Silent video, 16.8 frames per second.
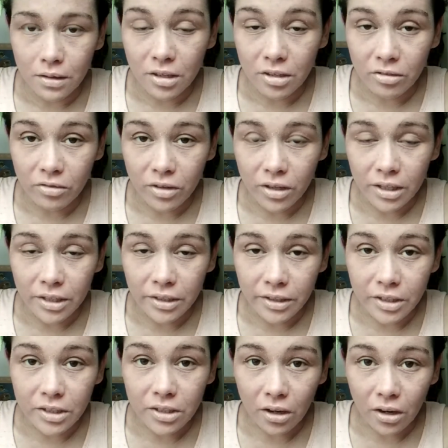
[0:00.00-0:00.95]
It really
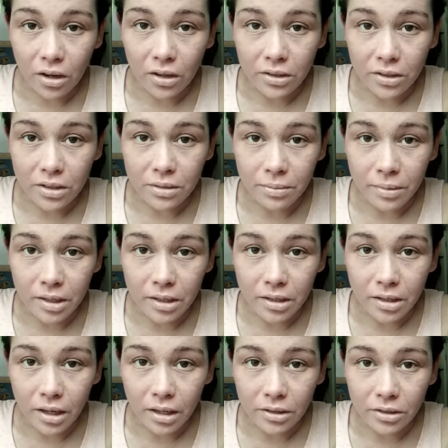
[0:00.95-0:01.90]
disheartens me
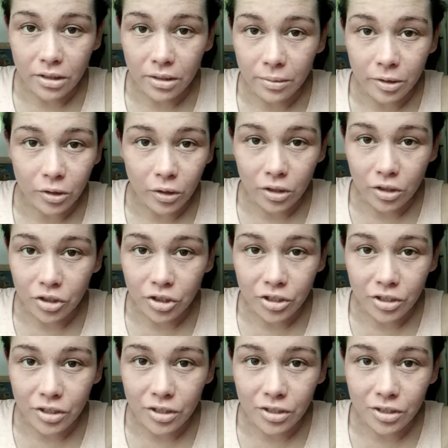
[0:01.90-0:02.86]
that
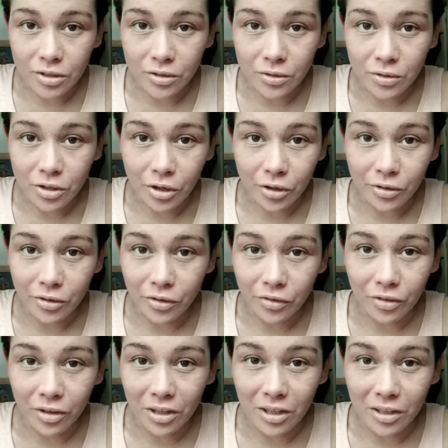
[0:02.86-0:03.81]
dermatologists still don't
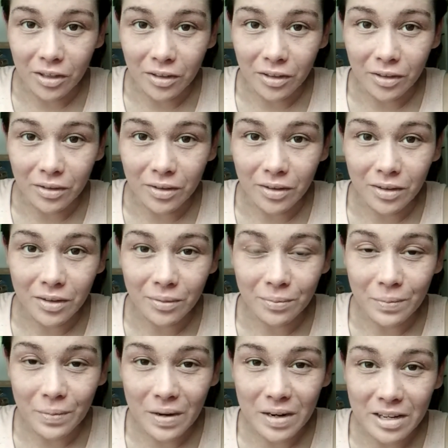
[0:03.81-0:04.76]
really
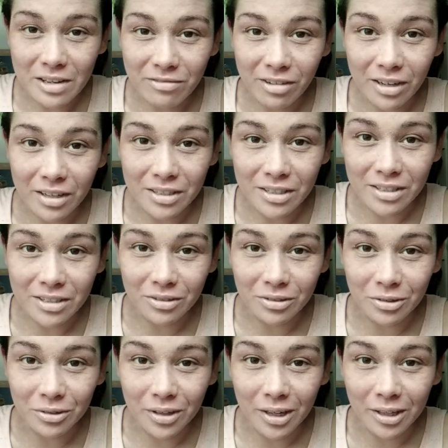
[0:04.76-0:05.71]
believe us
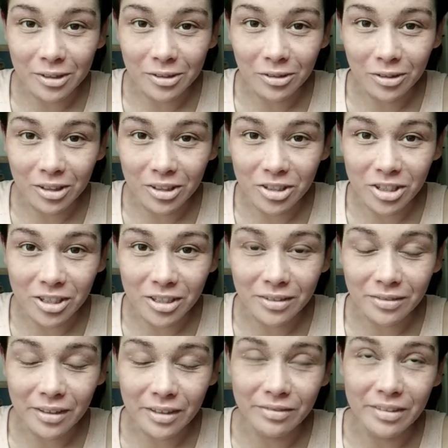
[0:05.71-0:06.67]
or acknowledge it
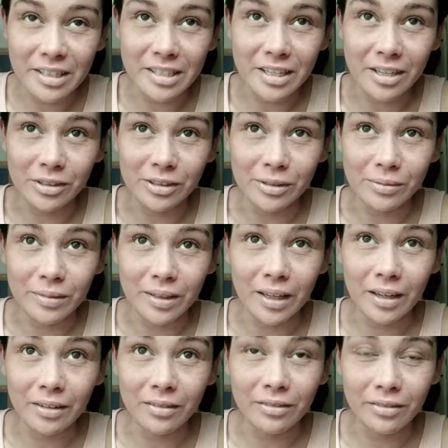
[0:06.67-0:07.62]
when we tell them
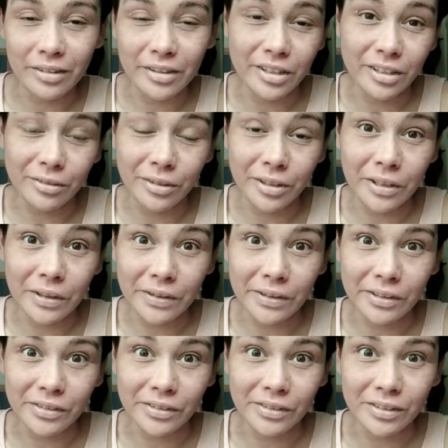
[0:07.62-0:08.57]
that we think we're
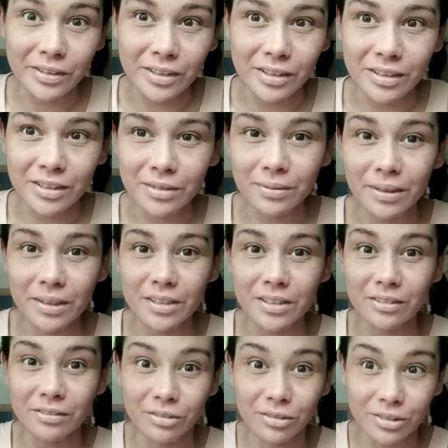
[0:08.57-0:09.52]
going through this because
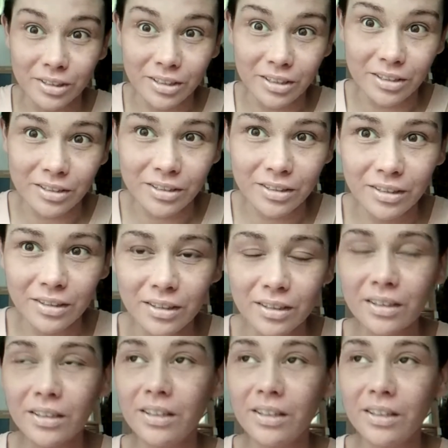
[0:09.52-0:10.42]
of all this.